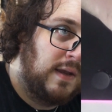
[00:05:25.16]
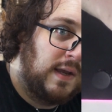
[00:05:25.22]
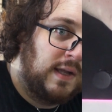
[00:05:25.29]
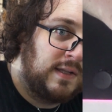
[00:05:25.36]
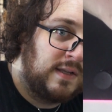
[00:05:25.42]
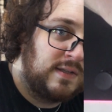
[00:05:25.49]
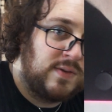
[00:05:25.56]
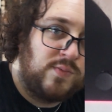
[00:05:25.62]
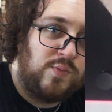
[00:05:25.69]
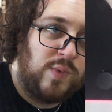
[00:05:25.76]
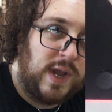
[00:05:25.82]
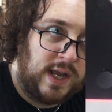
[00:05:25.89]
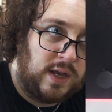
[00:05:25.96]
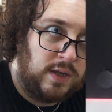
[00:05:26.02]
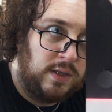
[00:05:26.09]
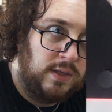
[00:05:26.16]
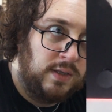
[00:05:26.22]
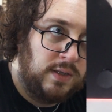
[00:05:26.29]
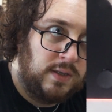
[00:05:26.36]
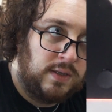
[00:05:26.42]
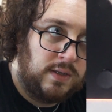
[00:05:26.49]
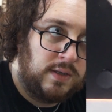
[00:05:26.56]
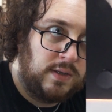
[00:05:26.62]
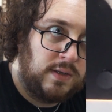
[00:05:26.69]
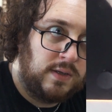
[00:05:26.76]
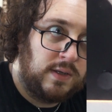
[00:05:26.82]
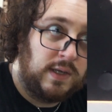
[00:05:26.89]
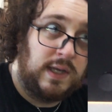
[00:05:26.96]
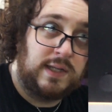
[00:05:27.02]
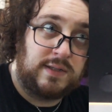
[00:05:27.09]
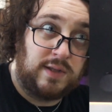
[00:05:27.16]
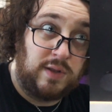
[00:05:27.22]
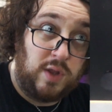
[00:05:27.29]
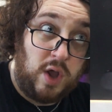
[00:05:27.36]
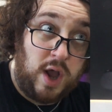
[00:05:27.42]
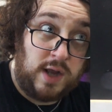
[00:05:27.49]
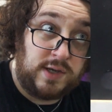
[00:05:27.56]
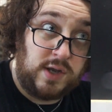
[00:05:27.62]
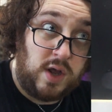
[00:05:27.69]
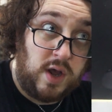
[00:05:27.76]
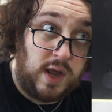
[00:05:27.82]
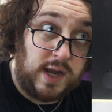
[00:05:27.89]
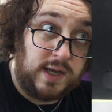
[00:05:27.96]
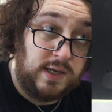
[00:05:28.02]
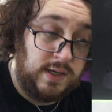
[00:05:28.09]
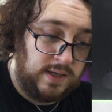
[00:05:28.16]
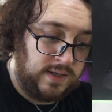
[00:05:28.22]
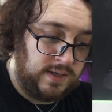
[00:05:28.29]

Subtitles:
it doesn't wiggle. It's locked on.